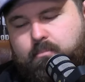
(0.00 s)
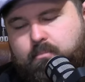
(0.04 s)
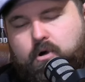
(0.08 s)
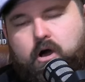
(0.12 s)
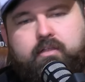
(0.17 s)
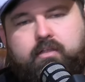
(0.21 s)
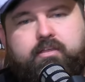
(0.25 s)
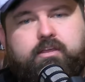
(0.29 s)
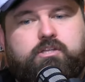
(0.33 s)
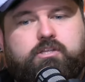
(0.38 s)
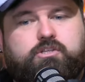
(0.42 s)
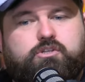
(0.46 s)

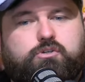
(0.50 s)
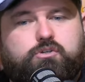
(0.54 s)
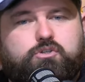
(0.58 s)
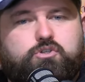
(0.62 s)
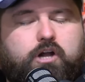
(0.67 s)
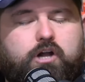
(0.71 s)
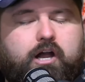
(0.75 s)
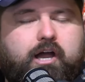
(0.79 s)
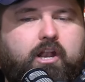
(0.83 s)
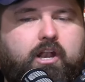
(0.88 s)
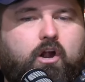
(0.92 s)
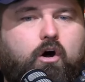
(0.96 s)
I think it's a good
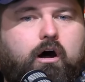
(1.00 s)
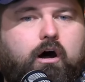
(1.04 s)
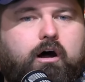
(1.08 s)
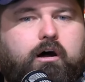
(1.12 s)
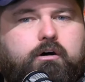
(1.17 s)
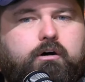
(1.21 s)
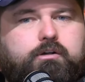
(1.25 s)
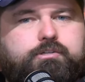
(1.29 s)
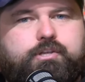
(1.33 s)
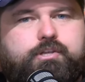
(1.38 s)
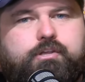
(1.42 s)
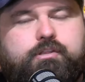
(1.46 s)
trade. I
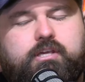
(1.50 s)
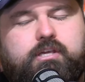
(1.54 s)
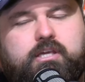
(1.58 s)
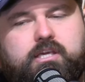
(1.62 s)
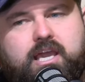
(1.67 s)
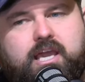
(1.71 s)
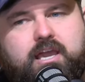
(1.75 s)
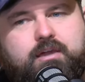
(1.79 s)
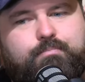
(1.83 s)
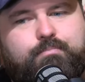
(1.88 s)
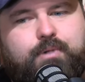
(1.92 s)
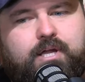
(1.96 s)
also think
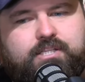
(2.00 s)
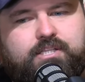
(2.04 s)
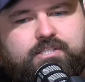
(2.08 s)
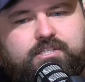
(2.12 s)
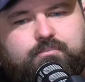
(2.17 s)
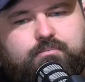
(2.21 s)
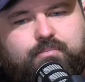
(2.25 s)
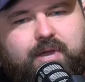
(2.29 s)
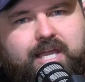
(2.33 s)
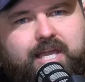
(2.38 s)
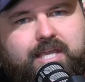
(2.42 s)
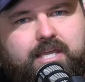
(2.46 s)
Cam
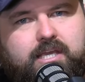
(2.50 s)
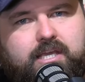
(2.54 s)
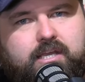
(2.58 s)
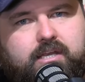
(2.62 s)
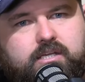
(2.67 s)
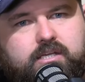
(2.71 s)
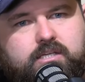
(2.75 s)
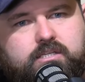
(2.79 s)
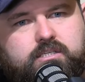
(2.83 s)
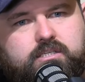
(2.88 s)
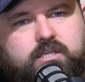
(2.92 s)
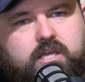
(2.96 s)
Munster back in
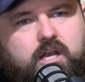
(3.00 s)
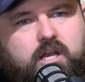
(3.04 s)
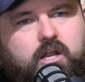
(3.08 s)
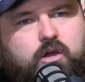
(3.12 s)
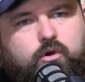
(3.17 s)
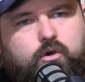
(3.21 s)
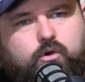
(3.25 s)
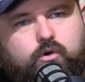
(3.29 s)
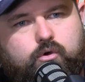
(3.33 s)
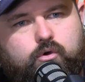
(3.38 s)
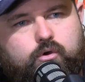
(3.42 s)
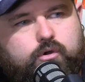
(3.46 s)
is going to
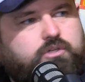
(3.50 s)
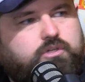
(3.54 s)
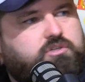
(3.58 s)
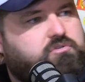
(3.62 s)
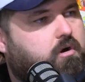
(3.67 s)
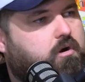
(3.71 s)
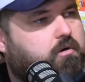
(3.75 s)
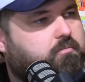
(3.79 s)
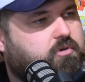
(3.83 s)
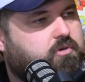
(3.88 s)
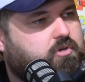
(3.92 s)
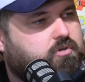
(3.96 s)
hurt
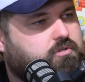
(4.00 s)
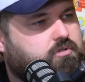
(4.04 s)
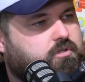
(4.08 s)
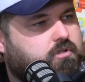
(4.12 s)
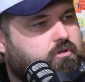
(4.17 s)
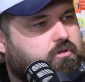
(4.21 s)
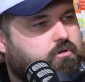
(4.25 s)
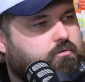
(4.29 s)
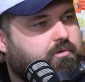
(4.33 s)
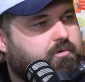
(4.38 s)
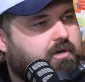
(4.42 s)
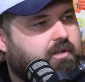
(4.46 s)
Jahrome Hughes a
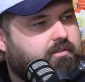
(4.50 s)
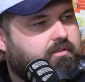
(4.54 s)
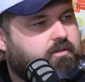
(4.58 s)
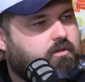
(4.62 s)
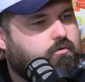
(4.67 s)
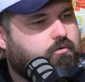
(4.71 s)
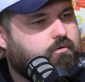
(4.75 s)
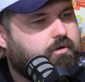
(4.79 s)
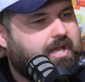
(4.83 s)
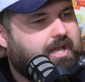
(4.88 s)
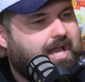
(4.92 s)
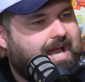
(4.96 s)
little bit. I think it
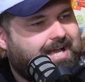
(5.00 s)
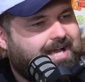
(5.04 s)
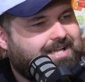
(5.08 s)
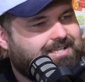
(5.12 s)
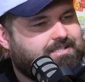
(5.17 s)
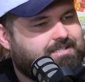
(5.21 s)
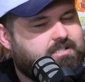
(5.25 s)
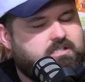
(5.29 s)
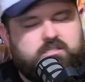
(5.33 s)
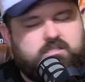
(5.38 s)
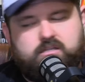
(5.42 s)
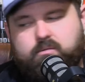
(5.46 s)
already
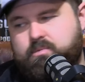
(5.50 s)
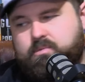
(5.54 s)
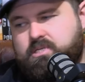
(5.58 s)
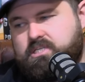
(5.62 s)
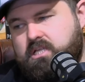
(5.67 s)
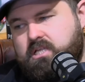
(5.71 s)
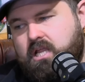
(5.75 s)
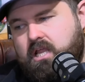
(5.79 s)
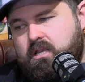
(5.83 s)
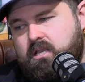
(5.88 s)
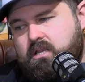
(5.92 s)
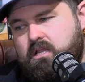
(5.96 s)
has to some
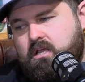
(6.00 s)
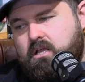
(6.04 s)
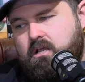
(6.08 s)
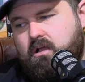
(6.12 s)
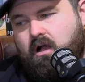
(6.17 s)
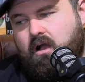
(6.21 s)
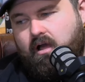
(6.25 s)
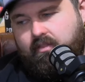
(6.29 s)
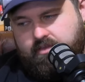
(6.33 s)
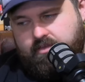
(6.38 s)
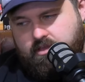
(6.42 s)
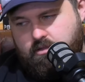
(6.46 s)
extent.
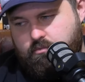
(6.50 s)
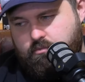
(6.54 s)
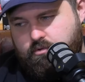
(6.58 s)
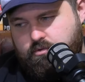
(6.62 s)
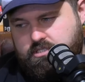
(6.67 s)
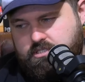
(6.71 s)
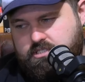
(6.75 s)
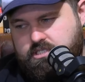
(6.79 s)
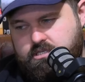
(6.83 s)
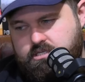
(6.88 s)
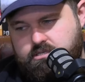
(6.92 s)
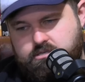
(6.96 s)
I think it will
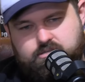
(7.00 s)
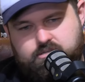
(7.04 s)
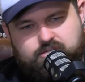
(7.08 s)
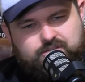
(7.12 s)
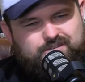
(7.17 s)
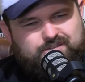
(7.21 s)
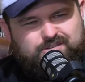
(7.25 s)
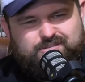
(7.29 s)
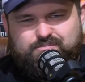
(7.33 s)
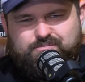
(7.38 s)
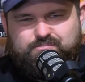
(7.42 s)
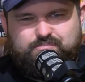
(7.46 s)
continue
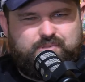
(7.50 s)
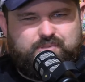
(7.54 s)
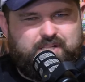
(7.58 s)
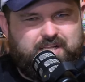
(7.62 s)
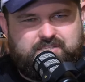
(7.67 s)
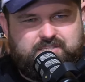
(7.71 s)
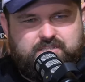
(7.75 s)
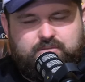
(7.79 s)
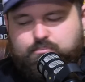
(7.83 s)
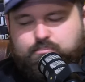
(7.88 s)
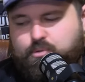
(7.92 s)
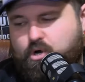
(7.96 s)
to,
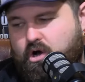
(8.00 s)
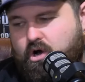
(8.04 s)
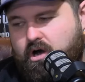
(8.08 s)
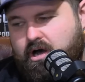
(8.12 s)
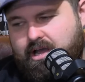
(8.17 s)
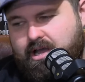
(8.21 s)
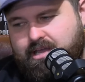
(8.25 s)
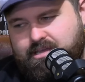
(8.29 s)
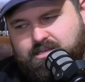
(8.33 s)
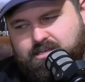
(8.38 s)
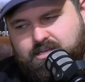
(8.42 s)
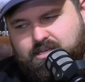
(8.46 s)
plus the
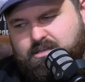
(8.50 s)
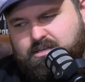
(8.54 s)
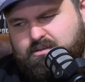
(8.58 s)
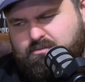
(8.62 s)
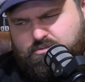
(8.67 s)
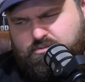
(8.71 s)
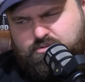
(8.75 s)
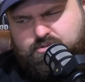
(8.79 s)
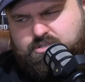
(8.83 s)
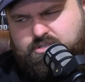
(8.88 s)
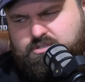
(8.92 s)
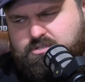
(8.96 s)
bye.
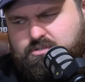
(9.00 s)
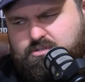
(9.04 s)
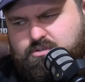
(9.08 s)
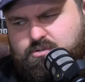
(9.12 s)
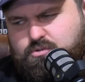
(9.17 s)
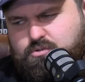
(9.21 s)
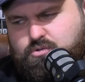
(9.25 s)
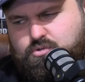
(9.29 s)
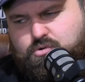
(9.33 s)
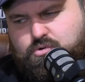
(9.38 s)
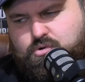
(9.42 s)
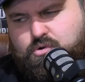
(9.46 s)
Roosters,
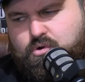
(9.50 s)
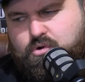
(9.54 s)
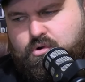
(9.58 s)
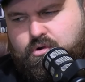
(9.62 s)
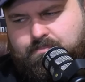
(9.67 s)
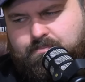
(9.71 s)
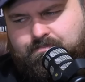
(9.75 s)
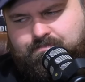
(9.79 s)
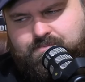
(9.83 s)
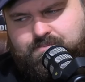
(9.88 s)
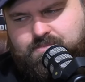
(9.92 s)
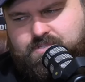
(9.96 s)
good
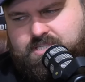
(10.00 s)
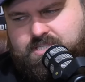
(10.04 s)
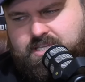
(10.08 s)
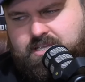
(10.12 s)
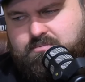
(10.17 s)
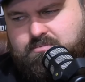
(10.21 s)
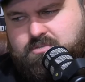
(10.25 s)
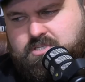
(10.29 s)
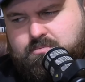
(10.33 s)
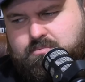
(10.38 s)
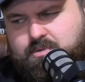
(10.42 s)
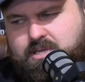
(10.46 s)
draw.
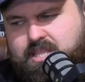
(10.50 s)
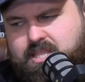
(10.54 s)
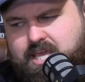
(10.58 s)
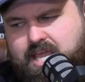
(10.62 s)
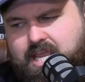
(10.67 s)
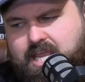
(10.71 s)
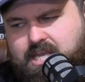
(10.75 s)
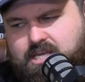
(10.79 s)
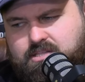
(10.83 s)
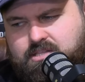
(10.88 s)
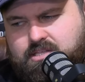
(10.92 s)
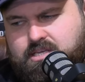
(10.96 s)
Seems to me they're
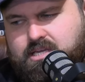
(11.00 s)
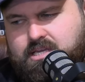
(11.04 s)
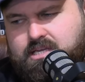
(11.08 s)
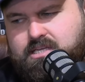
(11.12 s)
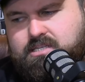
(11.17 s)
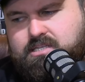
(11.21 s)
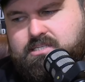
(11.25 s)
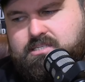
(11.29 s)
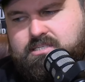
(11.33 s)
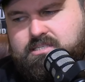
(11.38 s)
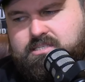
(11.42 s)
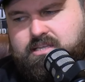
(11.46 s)
handing the
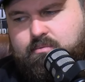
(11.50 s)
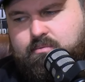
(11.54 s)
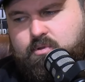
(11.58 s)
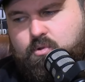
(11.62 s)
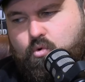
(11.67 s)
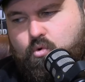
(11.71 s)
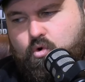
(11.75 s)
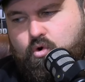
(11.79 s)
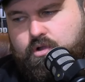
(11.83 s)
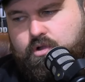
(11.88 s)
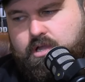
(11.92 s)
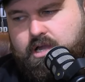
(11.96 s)
keys to Sammy
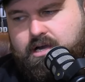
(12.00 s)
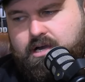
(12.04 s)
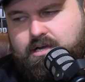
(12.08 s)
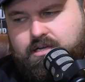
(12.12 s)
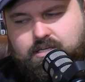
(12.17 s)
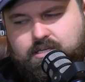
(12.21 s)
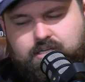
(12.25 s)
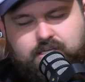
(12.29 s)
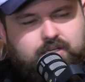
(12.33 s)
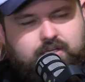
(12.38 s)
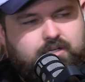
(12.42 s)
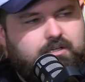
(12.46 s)
Walker.
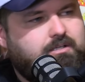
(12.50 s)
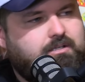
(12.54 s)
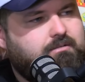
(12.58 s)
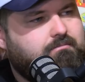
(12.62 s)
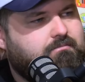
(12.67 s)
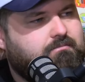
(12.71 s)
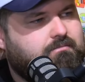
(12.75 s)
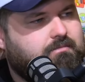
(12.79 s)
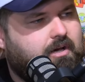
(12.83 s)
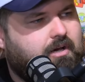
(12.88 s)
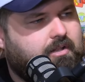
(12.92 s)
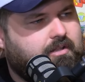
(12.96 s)

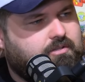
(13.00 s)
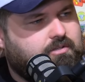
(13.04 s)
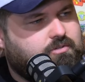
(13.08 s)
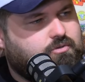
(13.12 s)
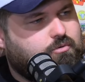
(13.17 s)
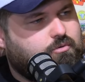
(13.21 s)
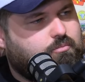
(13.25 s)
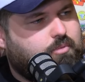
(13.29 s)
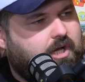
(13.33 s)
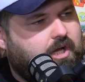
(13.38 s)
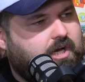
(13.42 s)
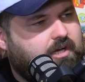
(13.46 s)
I think it's a good play.